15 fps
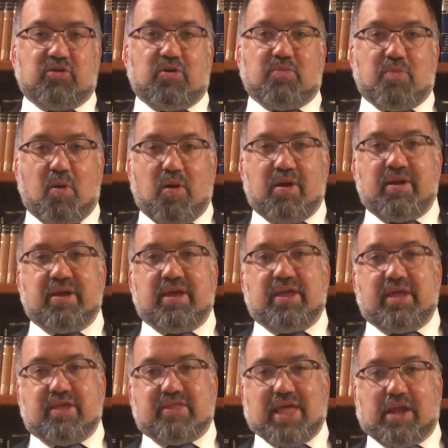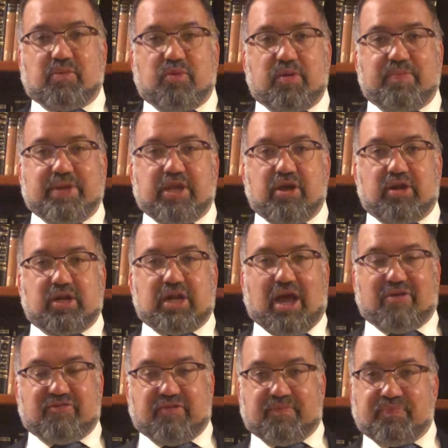or more, that would be good
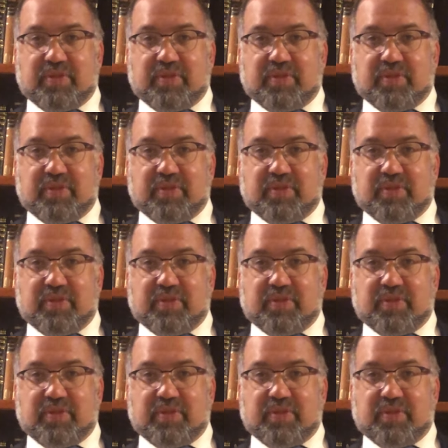enough.